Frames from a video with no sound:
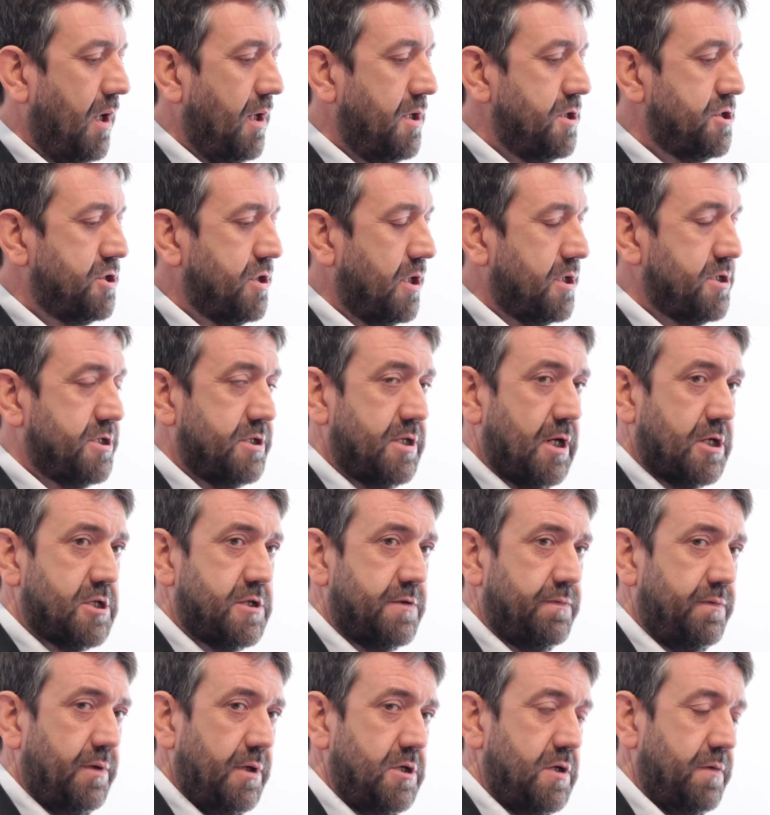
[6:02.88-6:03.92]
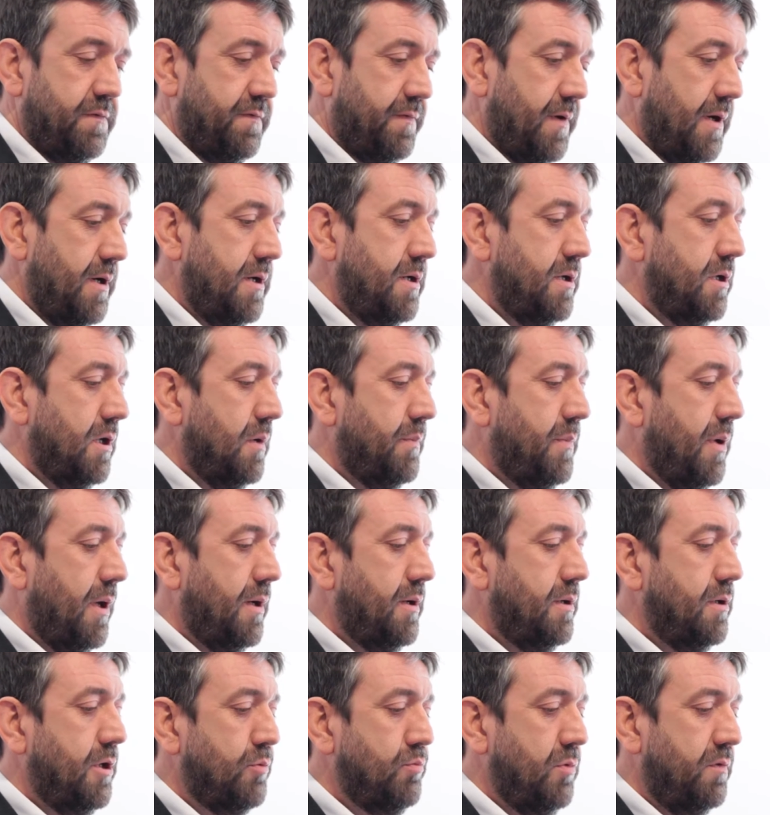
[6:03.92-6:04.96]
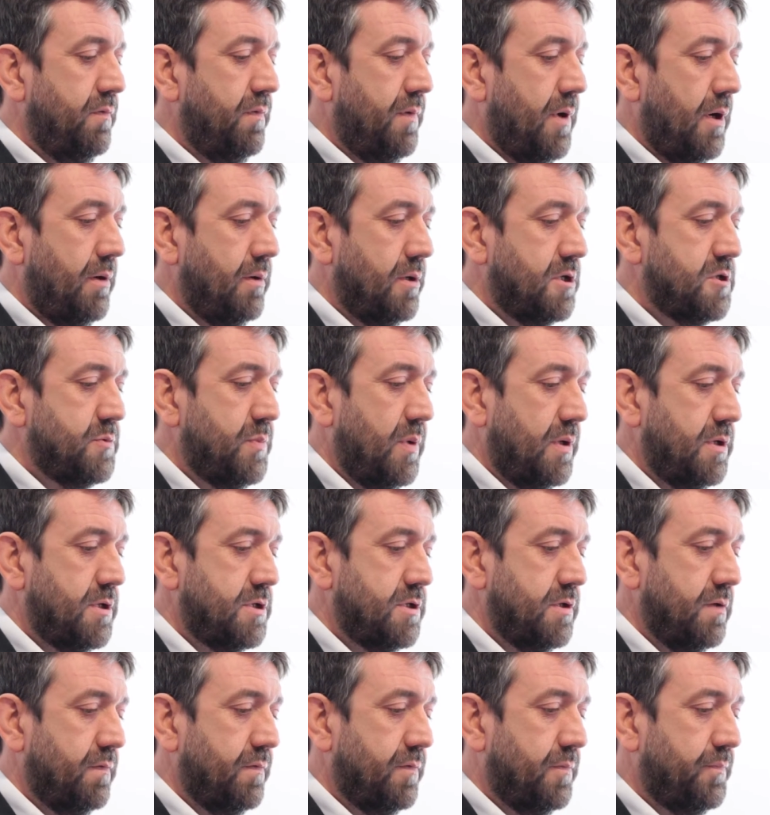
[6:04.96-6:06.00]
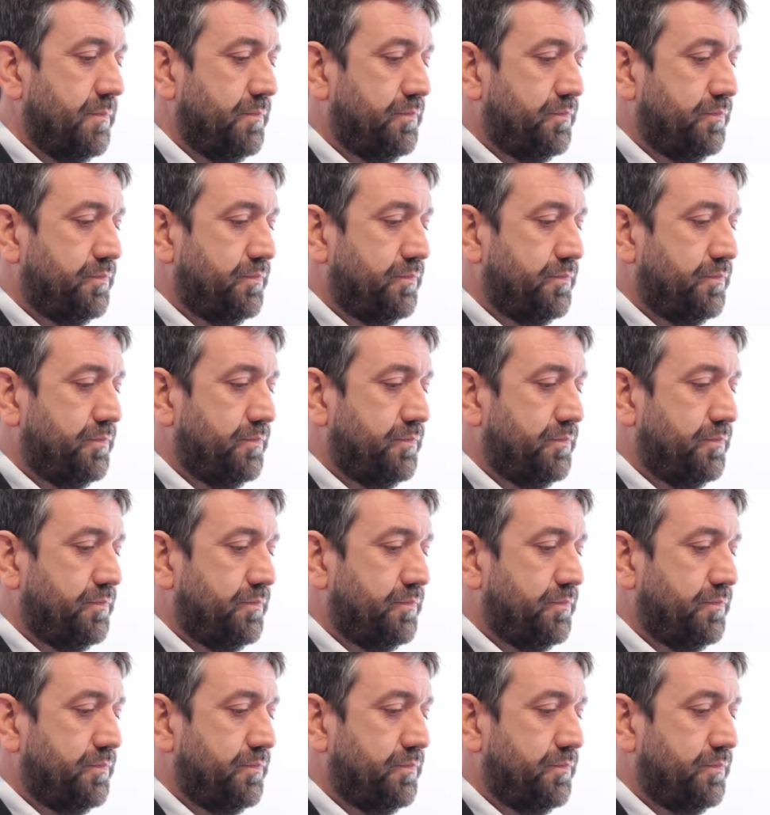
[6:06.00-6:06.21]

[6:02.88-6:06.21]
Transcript: And successfully defending a patent can be very expensive.